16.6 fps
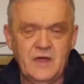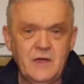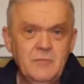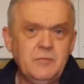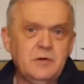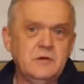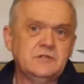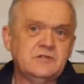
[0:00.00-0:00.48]

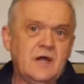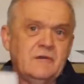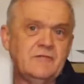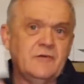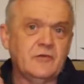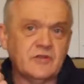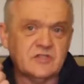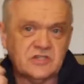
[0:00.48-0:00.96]
The input
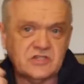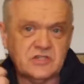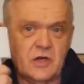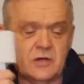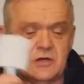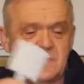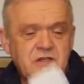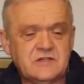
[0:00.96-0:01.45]
drive of the
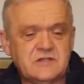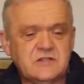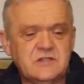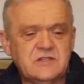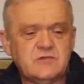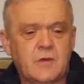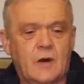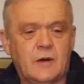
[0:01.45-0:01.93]
sun
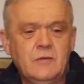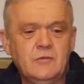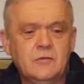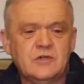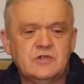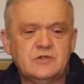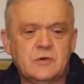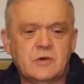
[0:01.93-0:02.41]
is this
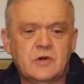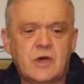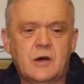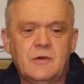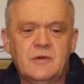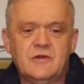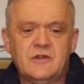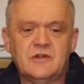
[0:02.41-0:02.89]
one, which will
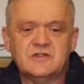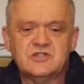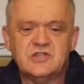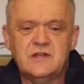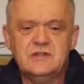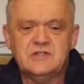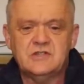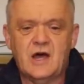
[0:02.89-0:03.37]
go in the
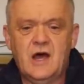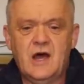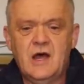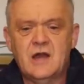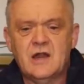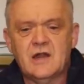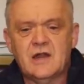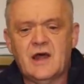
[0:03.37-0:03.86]

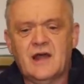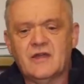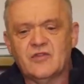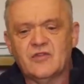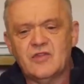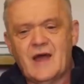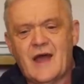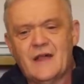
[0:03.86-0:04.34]
center
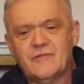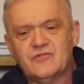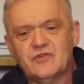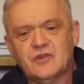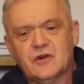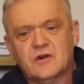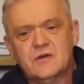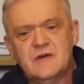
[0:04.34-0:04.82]
like
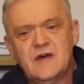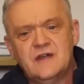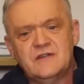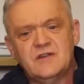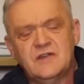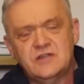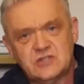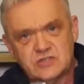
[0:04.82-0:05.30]
that to
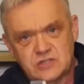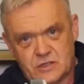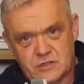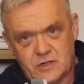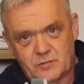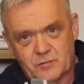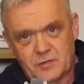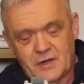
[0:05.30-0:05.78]
create a
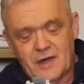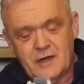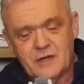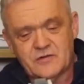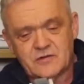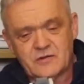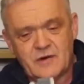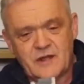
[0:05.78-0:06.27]
sun and
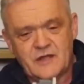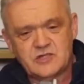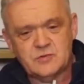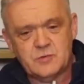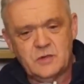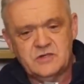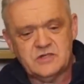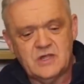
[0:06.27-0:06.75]
planet
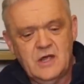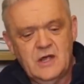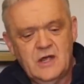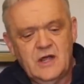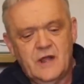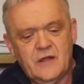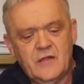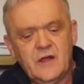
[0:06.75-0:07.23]
arrangement.
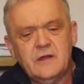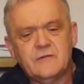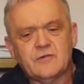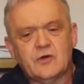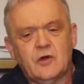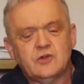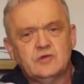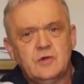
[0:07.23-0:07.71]
And then
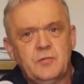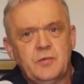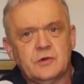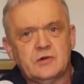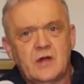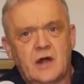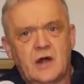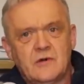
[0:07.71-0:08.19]
of course we
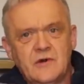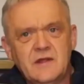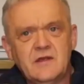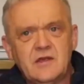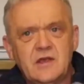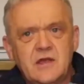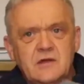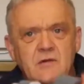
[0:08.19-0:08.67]
put our
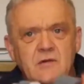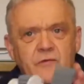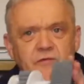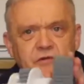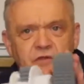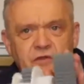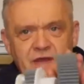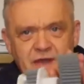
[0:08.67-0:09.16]
ring gear
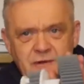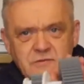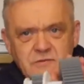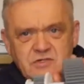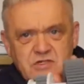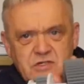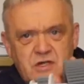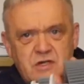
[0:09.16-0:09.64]
onto the
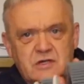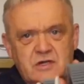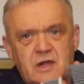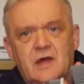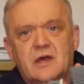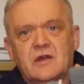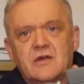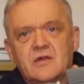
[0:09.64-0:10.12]

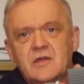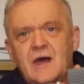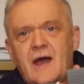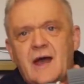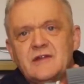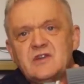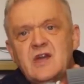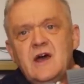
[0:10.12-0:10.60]
outside like
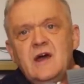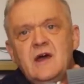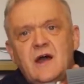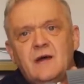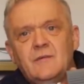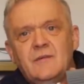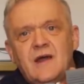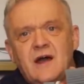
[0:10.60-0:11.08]
that,
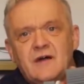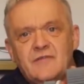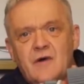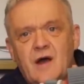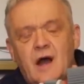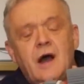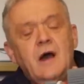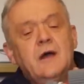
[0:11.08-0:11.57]
and we
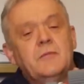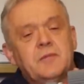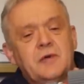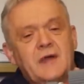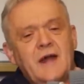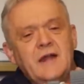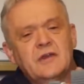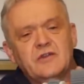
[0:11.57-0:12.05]
have our
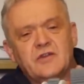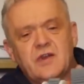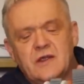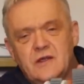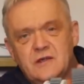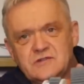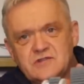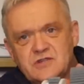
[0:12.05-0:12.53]
planet
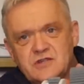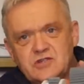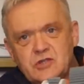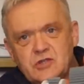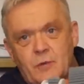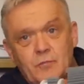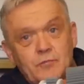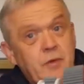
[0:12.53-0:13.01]
gear
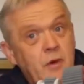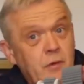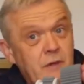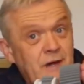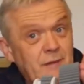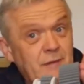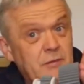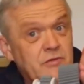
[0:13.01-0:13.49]
system,
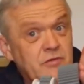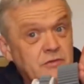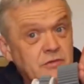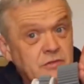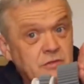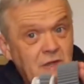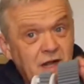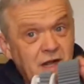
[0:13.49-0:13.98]
but we're able
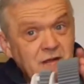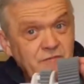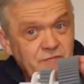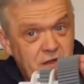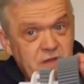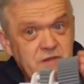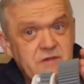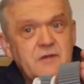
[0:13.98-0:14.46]
to
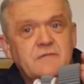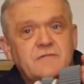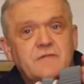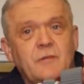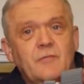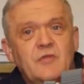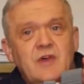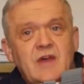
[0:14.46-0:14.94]
drive it
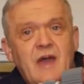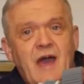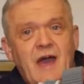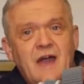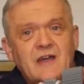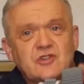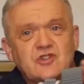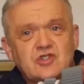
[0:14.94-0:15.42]
from
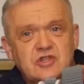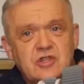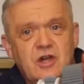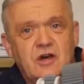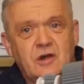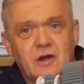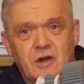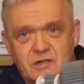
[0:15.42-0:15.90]
the
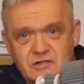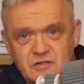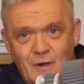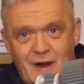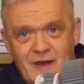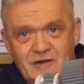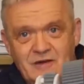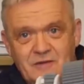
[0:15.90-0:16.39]
external
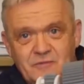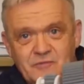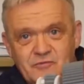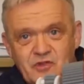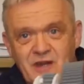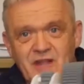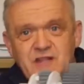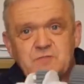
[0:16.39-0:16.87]
as well.
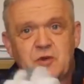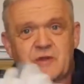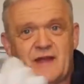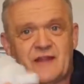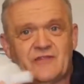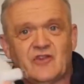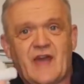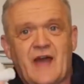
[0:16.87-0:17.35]
So let's
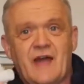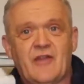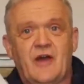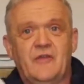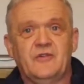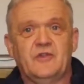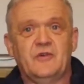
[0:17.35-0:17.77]
put that together.